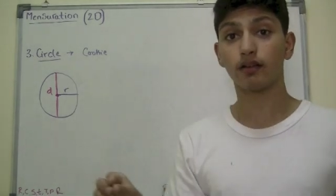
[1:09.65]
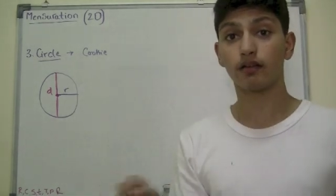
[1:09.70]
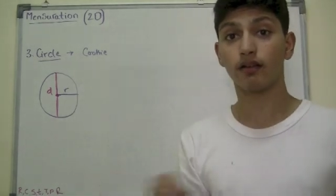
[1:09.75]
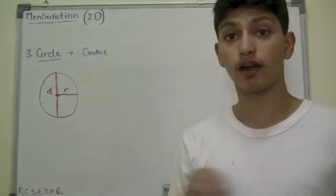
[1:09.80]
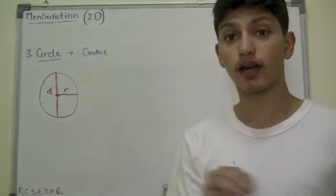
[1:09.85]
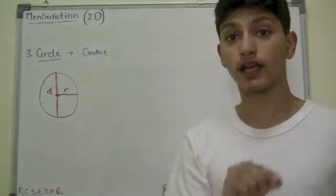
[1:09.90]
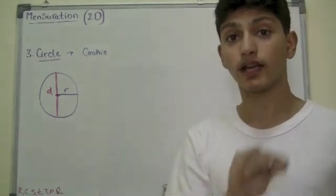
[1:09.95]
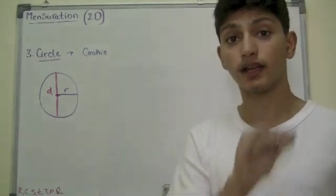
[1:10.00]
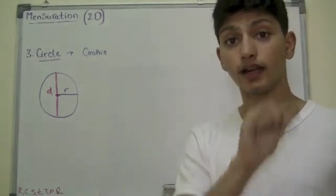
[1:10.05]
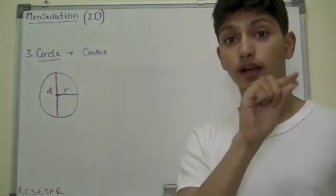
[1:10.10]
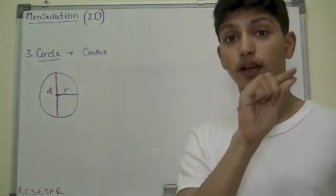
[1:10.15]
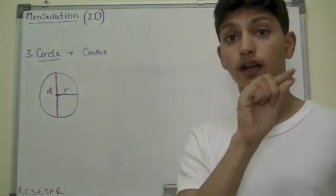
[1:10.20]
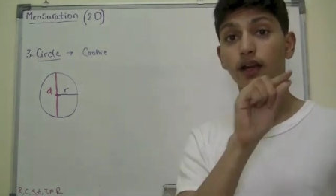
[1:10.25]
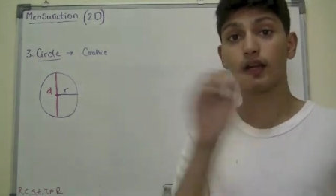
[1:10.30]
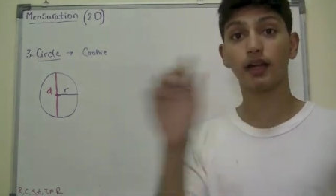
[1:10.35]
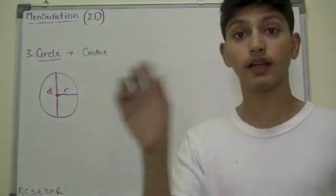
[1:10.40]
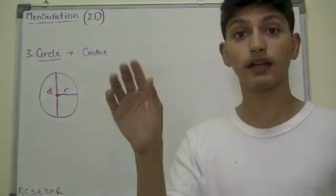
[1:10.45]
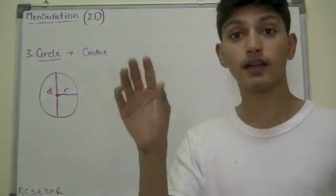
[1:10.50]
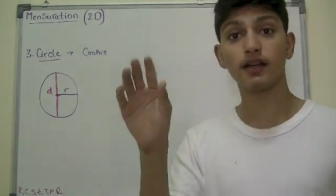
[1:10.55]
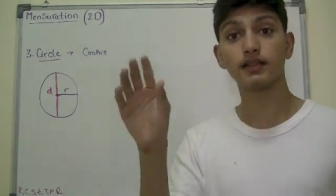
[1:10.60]
right here,
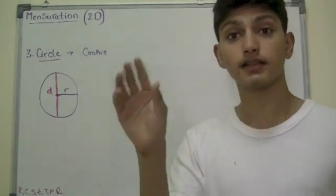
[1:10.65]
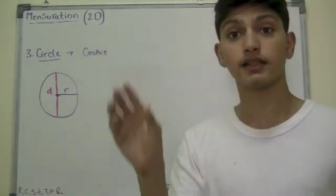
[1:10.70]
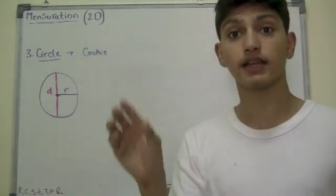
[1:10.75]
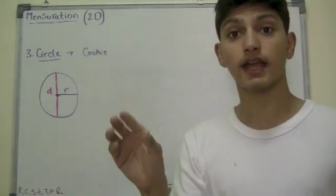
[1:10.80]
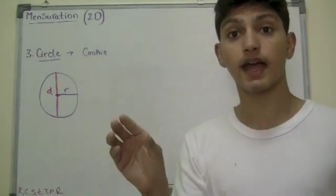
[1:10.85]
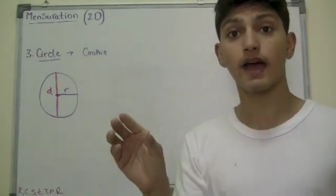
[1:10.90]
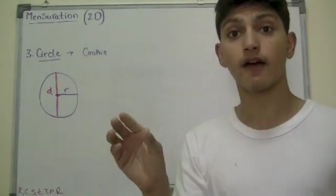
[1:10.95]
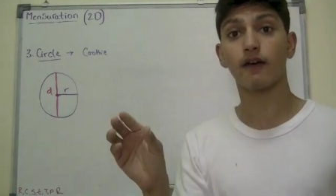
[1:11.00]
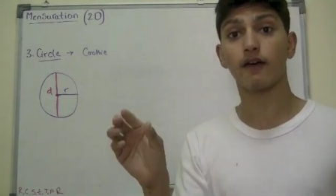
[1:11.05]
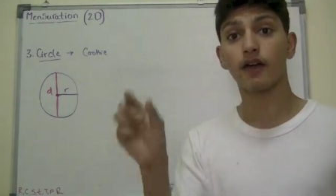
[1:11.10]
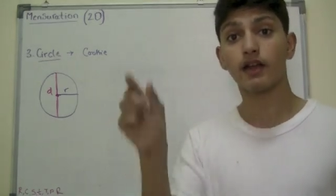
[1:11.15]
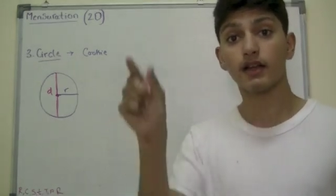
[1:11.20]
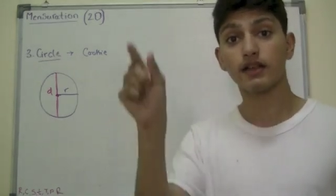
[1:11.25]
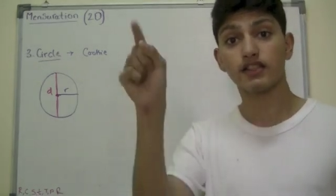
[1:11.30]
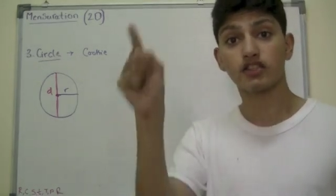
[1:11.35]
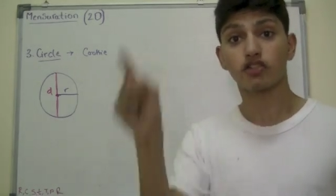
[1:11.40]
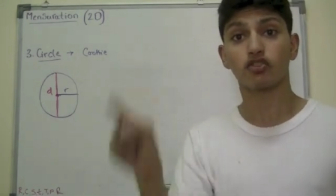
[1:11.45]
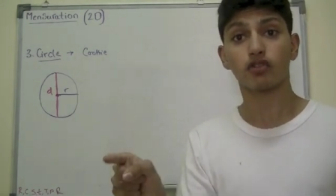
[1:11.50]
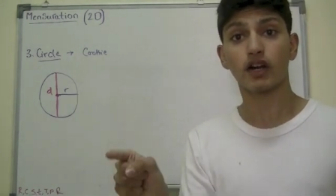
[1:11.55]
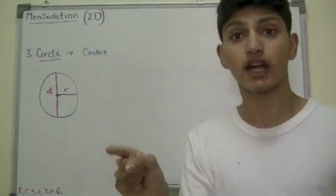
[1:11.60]
it doesn't have
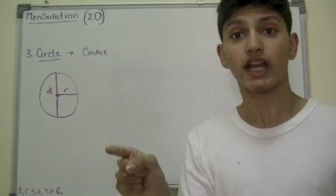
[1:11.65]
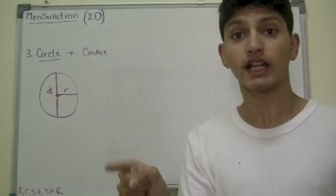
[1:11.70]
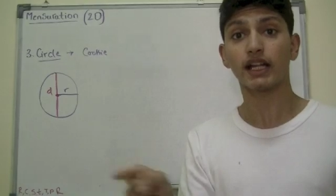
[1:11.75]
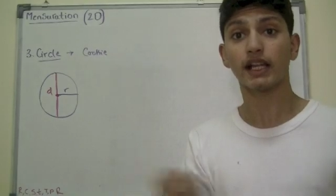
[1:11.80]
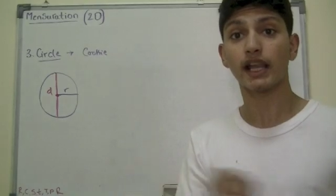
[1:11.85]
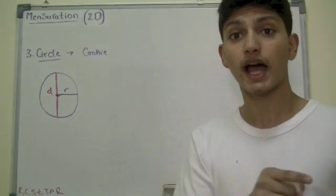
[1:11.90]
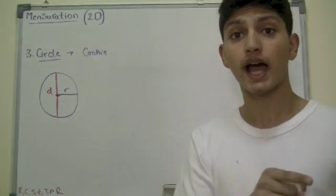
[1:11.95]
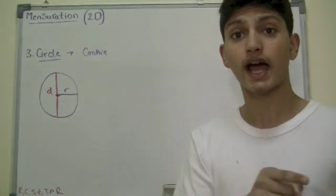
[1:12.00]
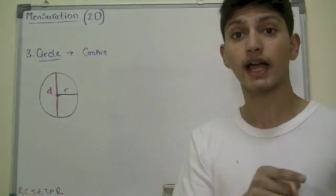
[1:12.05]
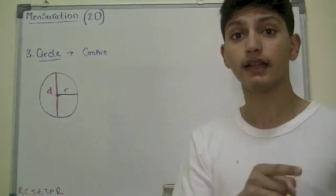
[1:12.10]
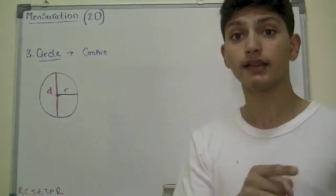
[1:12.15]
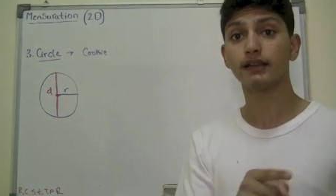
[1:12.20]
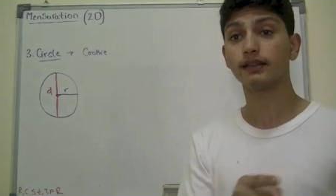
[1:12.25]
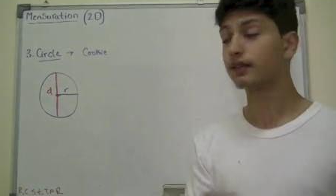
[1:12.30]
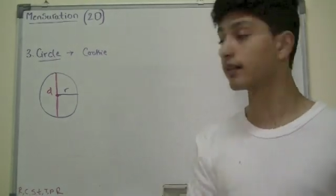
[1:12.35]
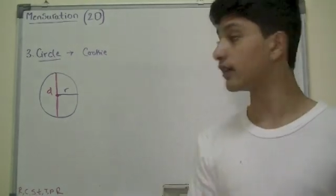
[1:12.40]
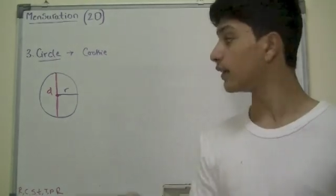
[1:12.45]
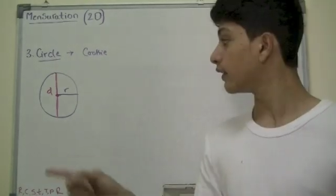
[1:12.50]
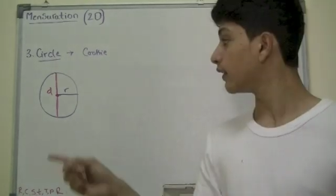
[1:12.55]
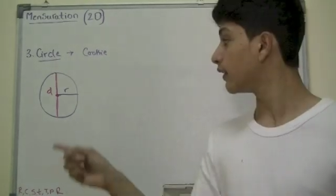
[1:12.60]
straight
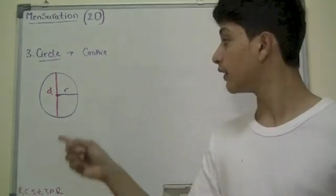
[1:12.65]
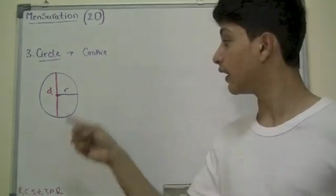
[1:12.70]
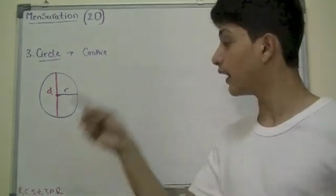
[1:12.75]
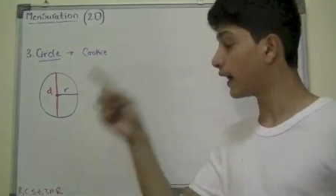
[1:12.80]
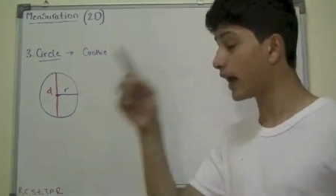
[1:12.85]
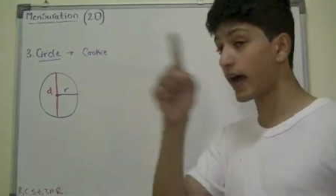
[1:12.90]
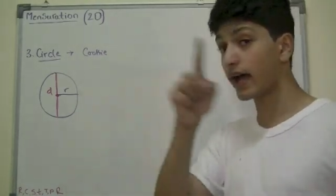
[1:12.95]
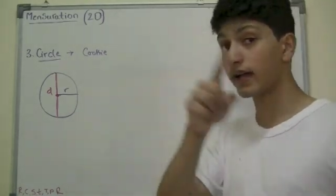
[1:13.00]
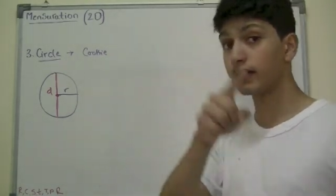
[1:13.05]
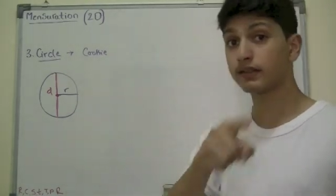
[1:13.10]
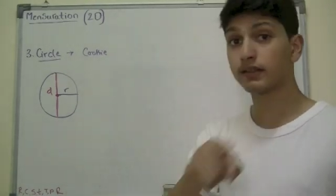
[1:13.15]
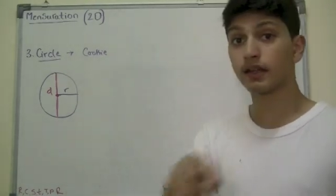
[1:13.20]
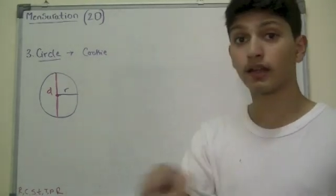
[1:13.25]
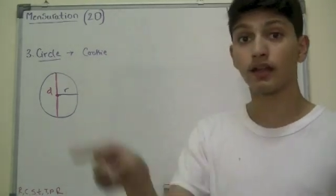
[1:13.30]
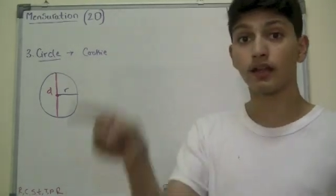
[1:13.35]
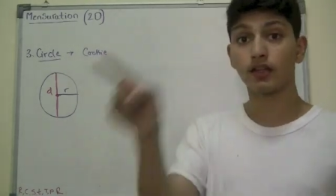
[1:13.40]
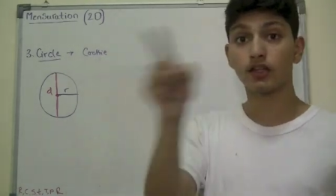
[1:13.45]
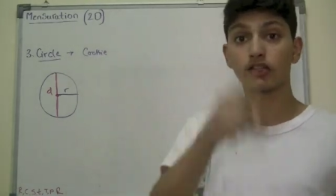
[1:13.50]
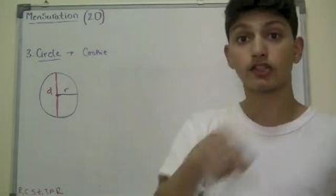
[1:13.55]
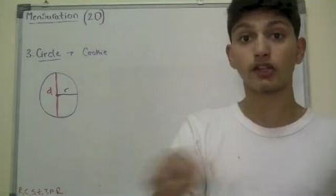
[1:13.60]
lines, it has
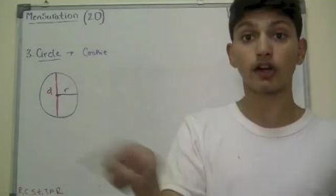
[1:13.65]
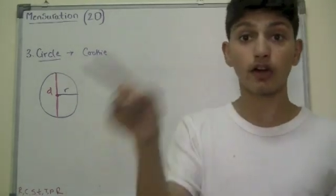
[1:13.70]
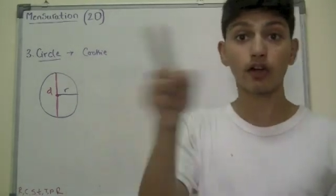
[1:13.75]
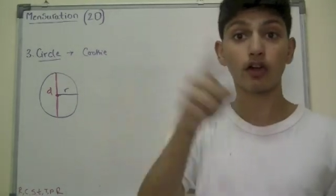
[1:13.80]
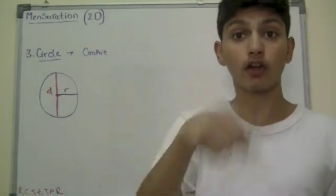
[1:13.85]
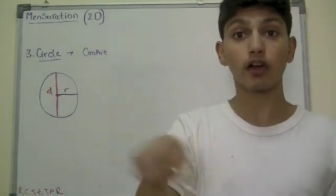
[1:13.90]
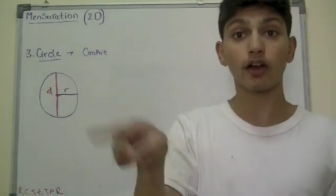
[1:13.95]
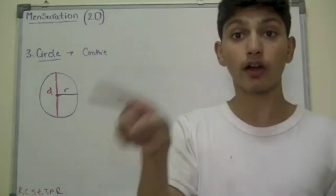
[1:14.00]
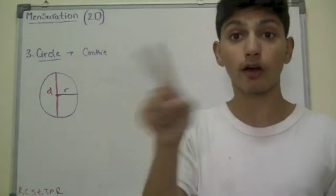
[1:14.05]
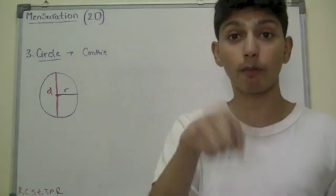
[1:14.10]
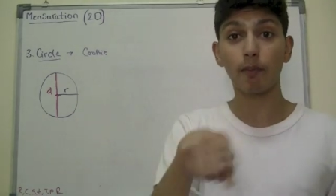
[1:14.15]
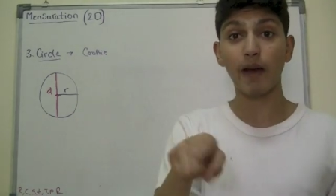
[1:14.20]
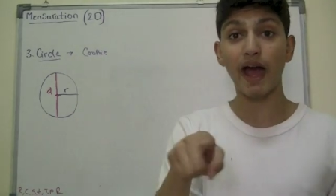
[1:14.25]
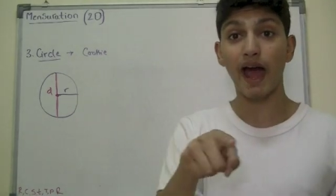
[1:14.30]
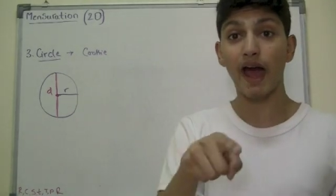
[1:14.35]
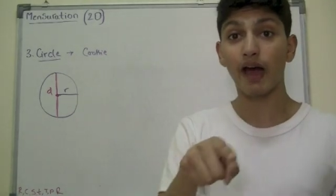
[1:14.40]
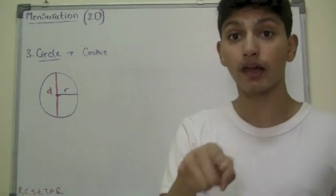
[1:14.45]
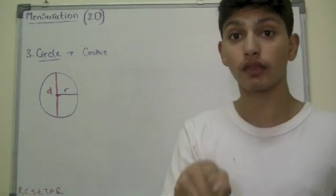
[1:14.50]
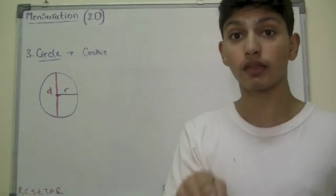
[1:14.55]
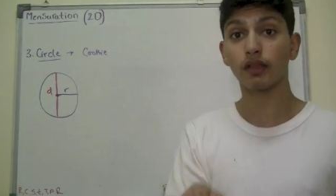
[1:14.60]
circular
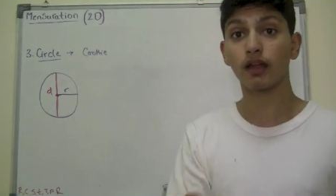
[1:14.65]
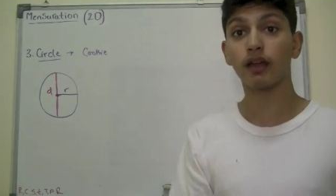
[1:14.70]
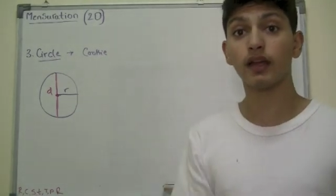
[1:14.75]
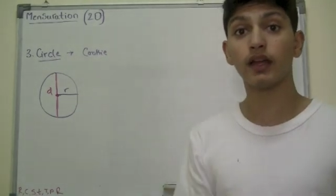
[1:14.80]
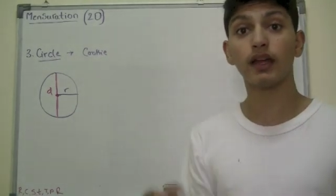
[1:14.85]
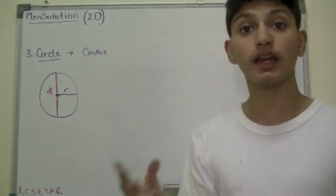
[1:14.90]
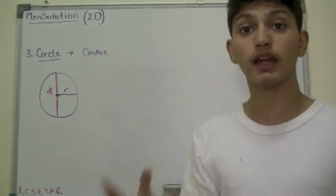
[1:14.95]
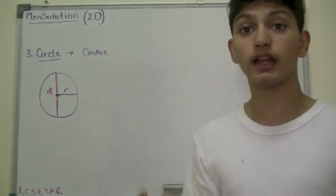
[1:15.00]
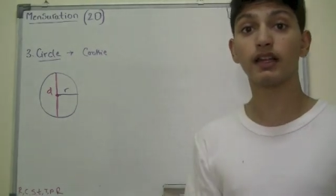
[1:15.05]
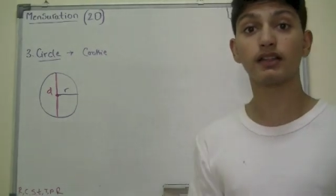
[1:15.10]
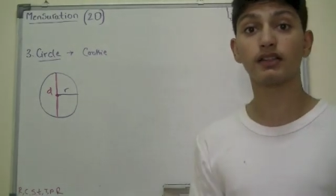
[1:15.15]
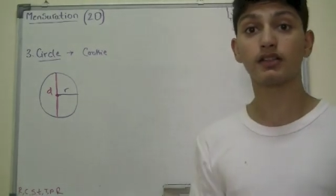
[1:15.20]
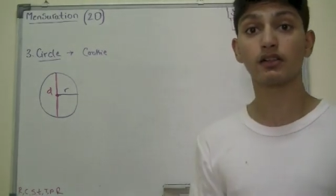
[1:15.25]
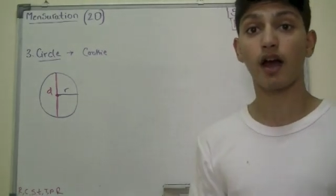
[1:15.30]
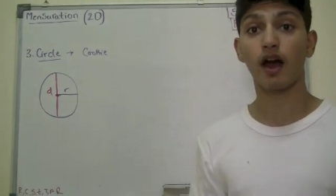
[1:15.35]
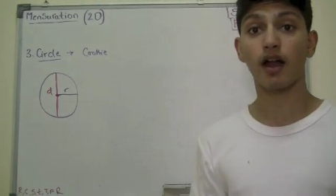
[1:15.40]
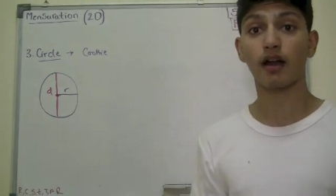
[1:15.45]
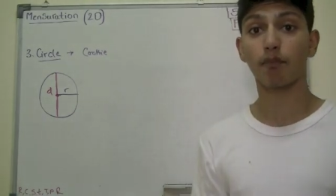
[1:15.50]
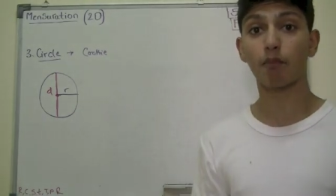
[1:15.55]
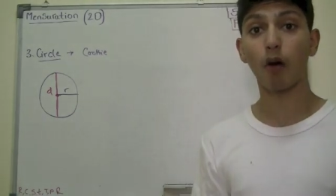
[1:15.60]
path, it's
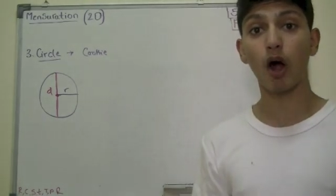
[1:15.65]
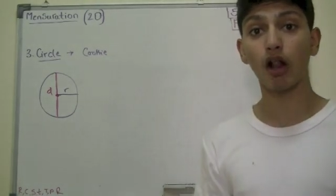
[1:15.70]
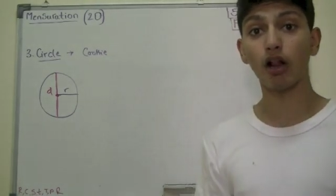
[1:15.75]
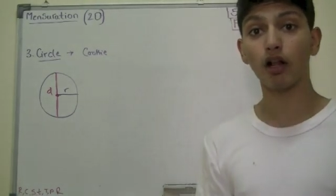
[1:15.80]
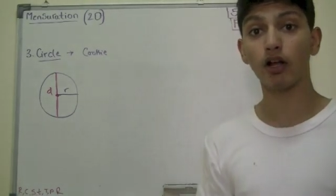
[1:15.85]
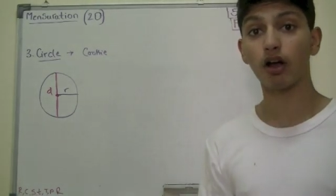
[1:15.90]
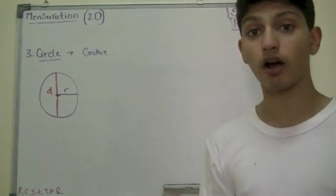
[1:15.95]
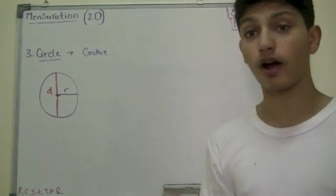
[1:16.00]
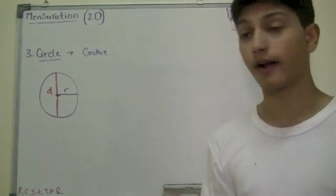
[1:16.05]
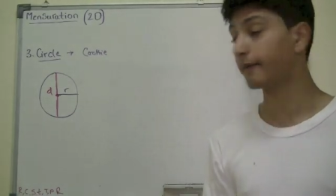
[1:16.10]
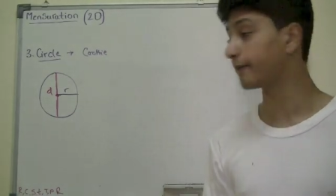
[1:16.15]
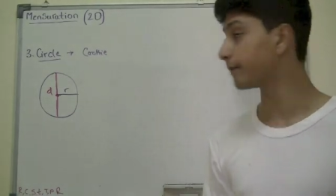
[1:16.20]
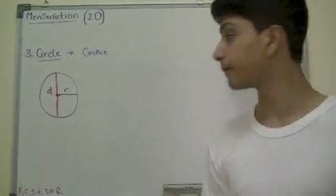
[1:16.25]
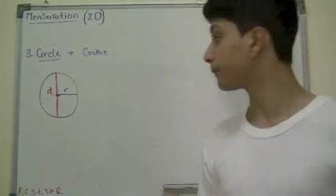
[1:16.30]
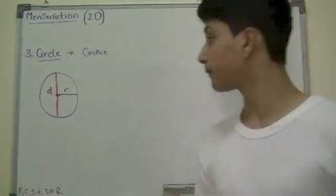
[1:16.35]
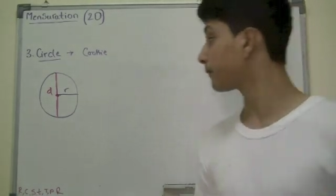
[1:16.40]
not a polygon.